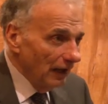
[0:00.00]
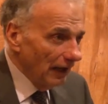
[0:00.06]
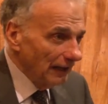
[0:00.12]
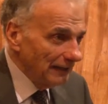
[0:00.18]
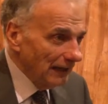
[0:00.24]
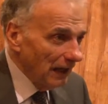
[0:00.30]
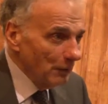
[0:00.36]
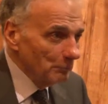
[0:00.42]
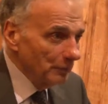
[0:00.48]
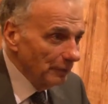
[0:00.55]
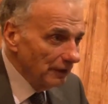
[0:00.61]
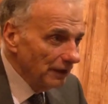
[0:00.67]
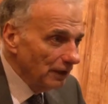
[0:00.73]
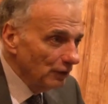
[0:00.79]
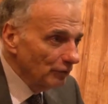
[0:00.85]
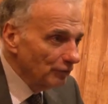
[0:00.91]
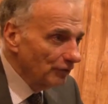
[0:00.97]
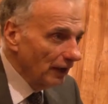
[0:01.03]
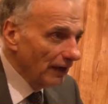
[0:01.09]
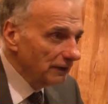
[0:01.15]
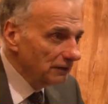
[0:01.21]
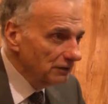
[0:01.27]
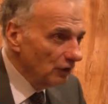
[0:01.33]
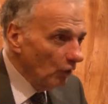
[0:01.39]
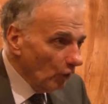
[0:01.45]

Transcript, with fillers: and not be, in effect,